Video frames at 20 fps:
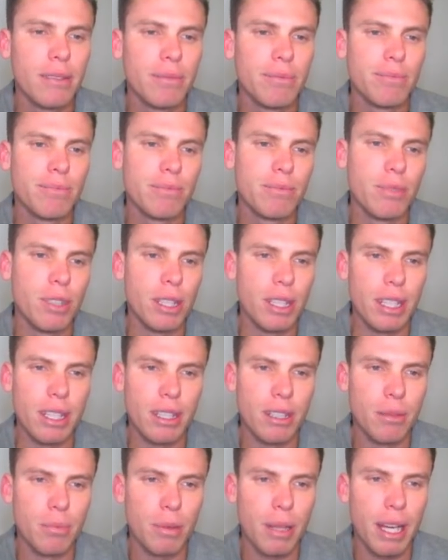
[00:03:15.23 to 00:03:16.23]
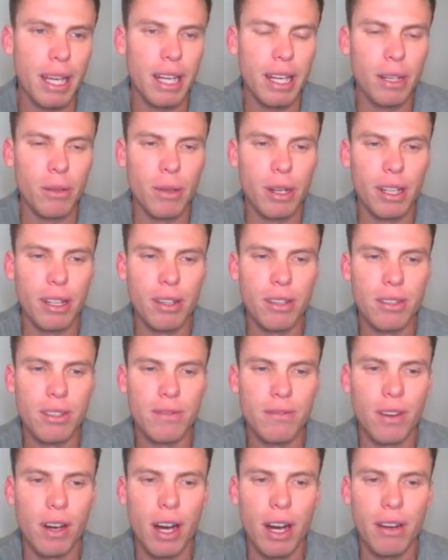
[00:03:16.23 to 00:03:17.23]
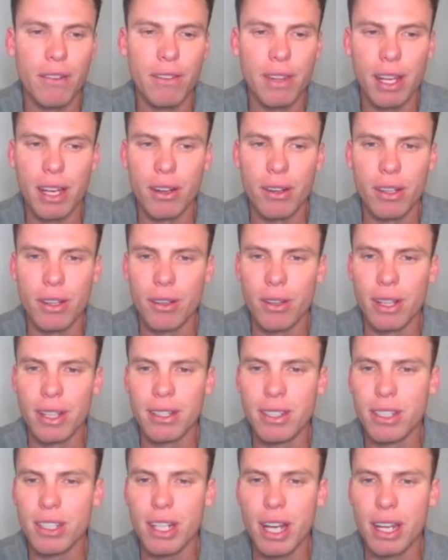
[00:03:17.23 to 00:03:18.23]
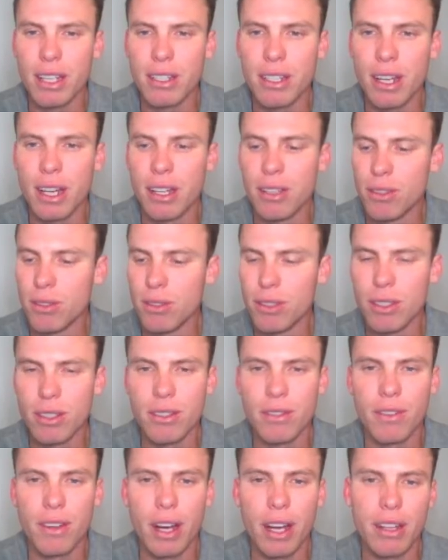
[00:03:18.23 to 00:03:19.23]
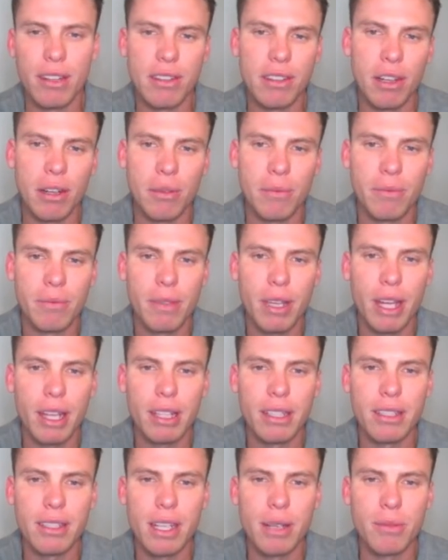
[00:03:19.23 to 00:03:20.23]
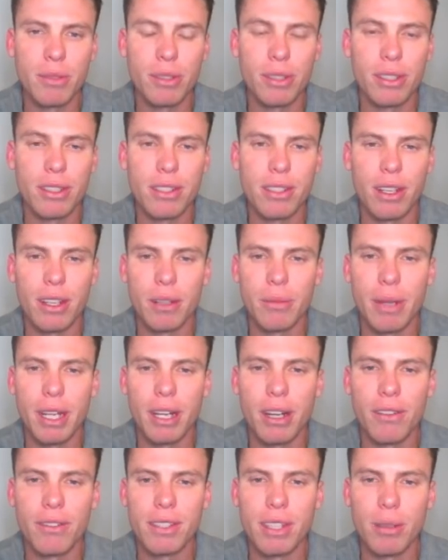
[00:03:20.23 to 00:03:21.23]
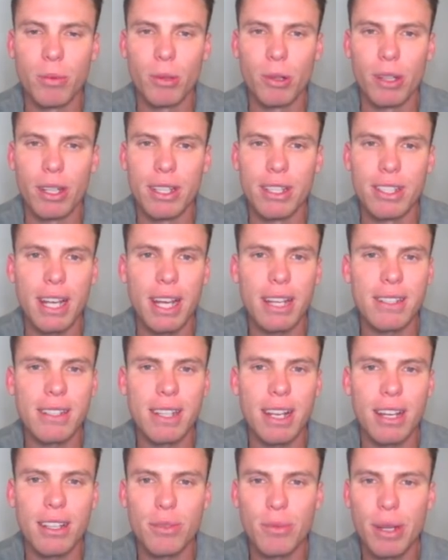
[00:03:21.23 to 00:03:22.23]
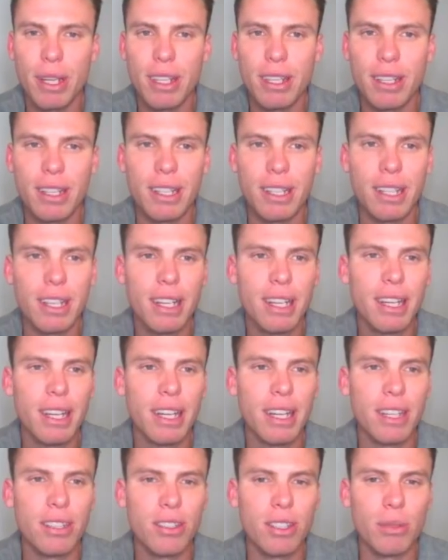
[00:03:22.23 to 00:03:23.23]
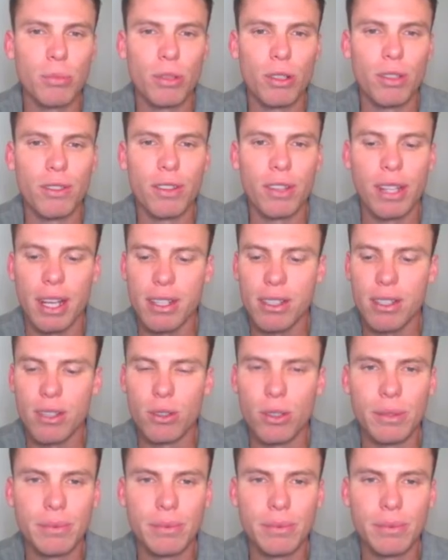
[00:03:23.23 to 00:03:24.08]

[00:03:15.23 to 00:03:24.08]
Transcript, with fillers: really you could play any one of those five there on your interchange and do just fine. So yeah, I think the team's looking solid, man. Obviously, you brought in Jazz last week, and he should improve on that score.